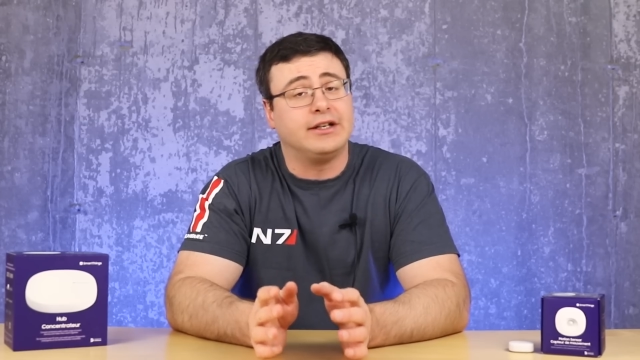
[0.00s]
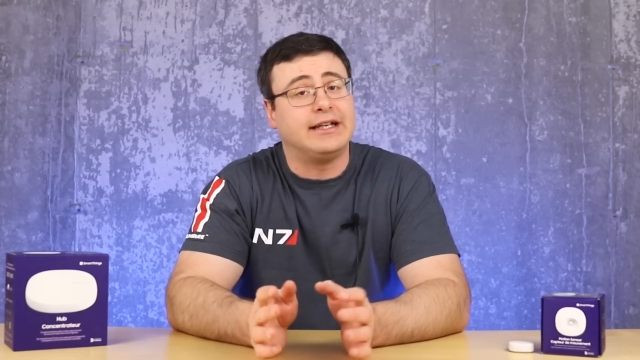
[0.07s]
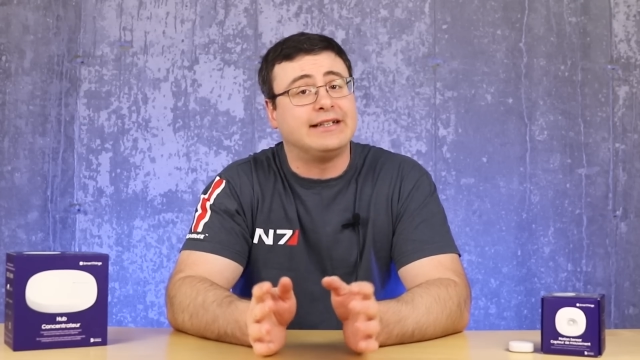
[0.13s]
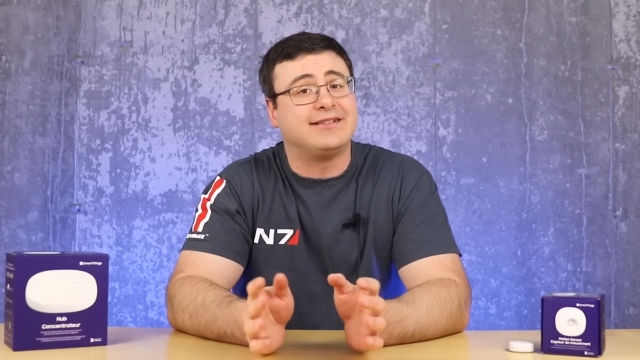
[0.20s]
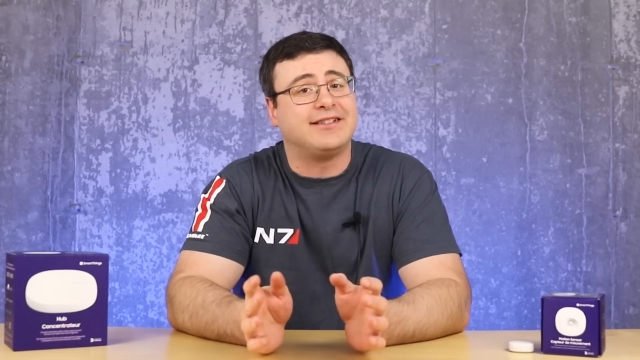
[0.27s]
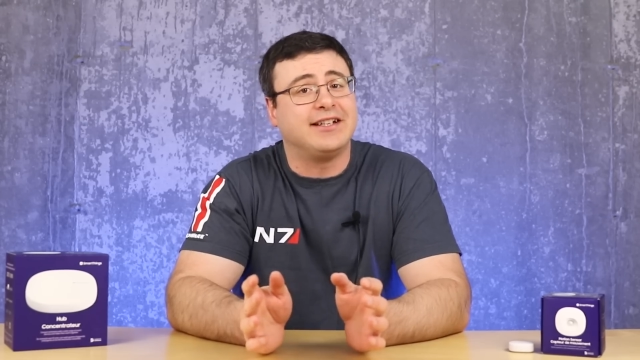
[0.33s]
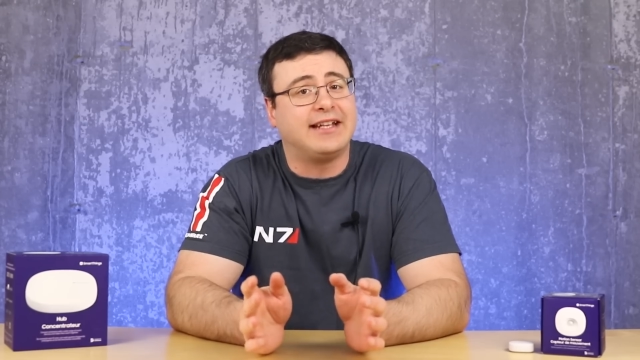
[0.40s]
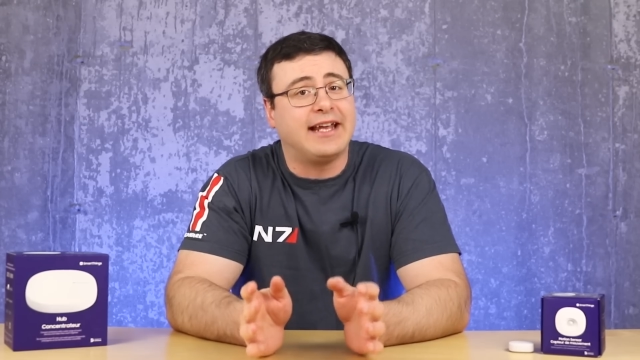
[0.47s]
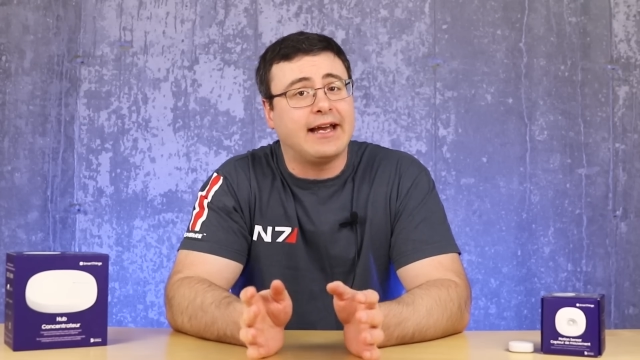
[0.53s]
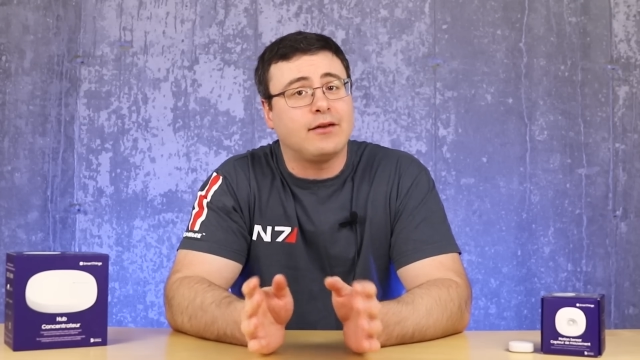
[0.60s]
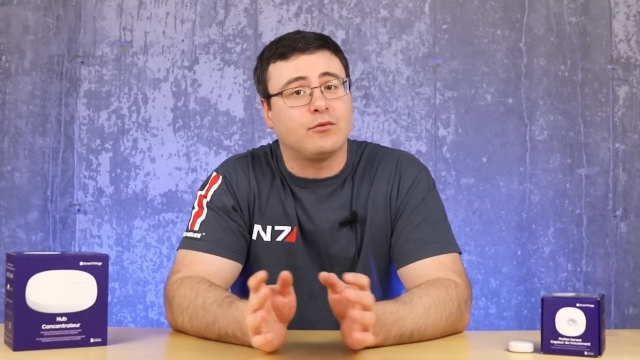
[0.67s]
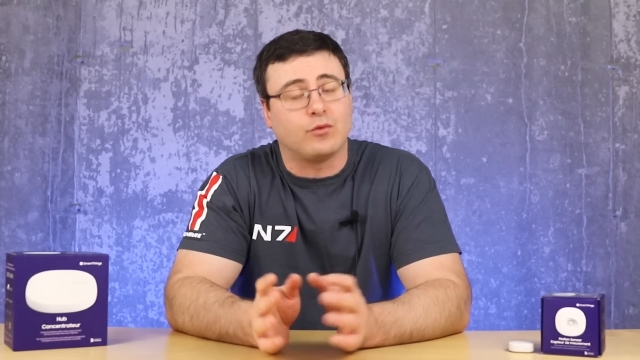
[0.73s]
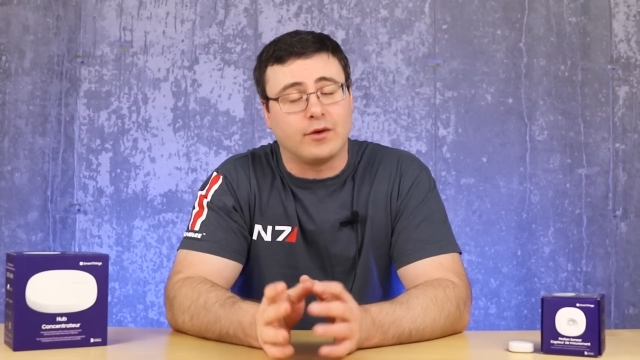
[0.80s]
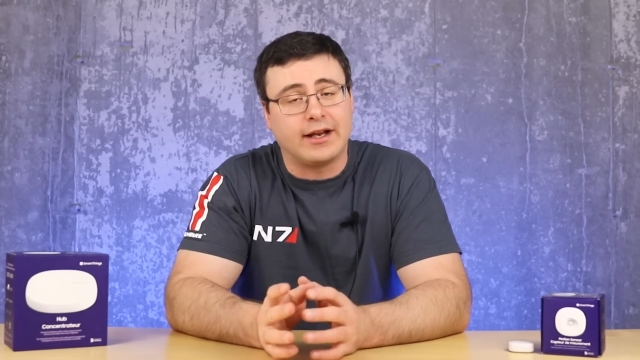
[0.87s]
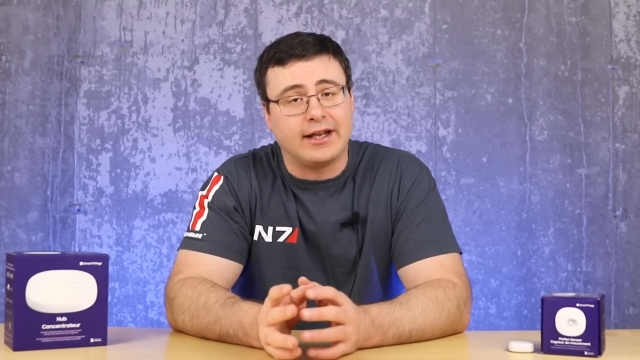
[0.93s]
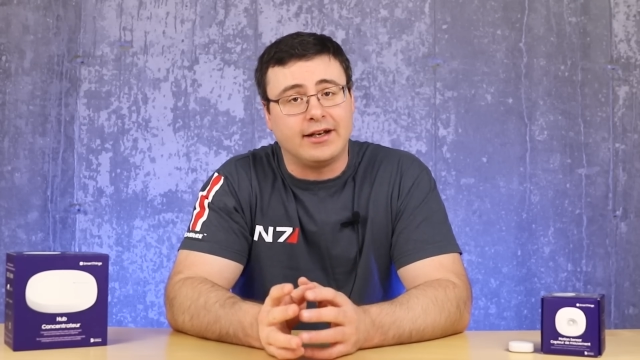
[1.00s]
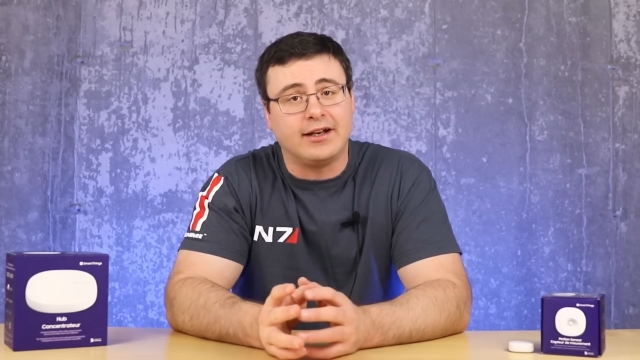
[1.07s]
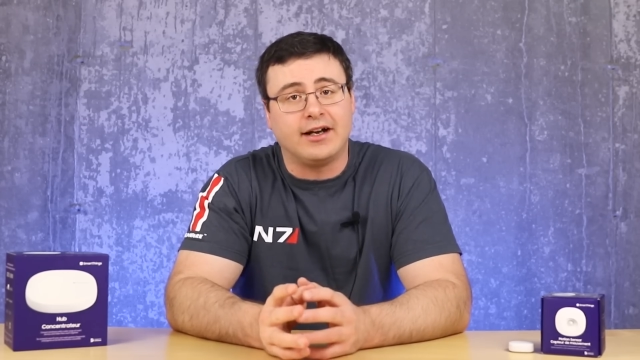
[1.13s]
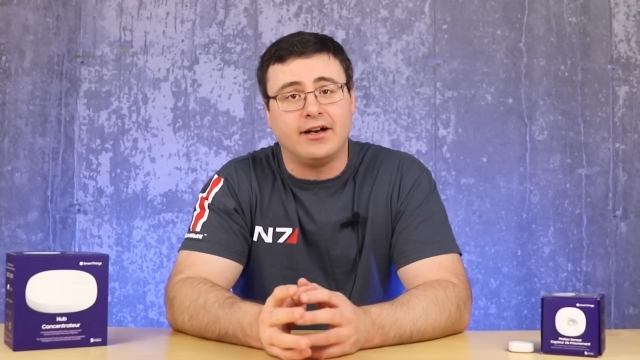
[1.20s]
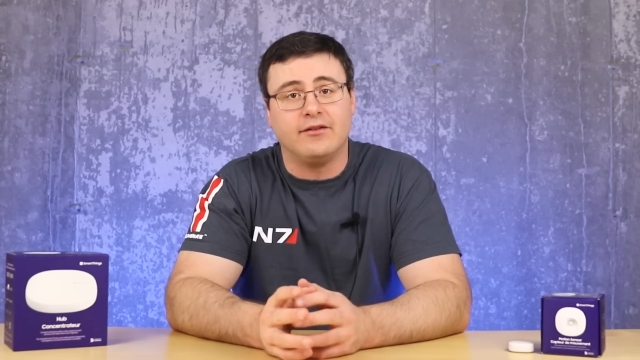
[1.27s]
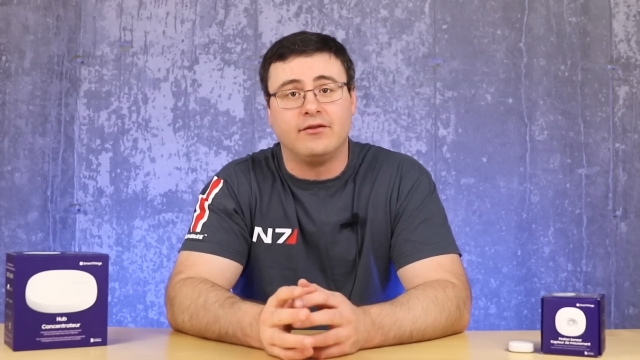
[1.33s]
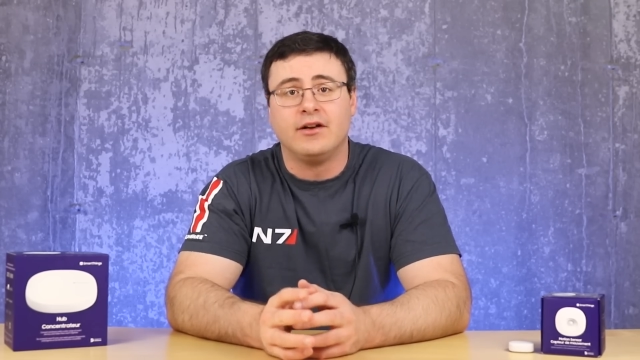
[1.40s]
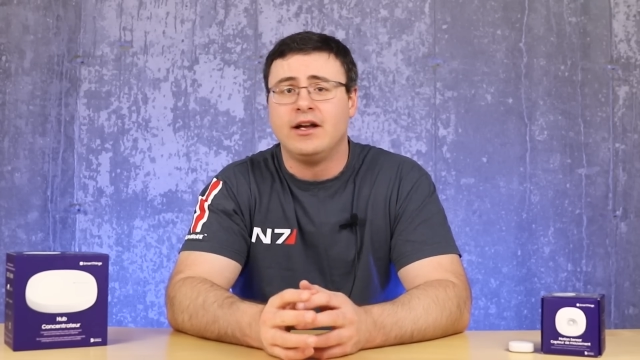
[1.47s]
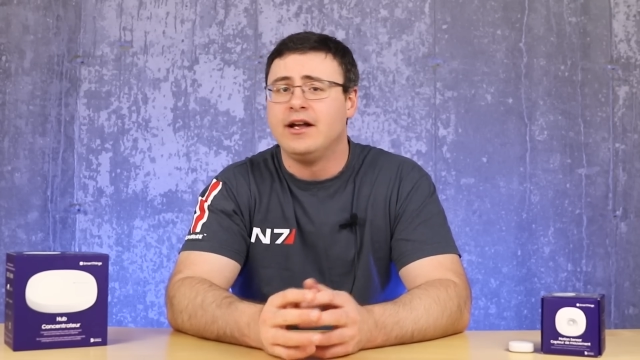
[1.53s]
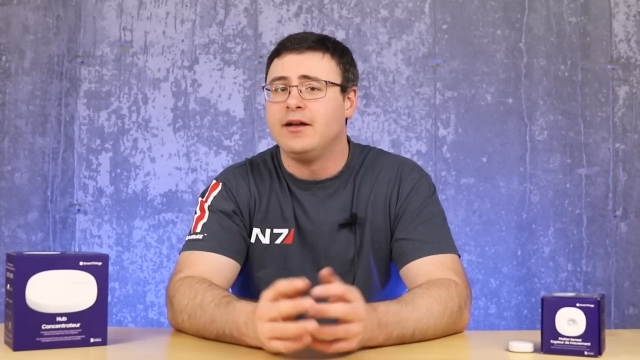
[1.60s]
is to get rid of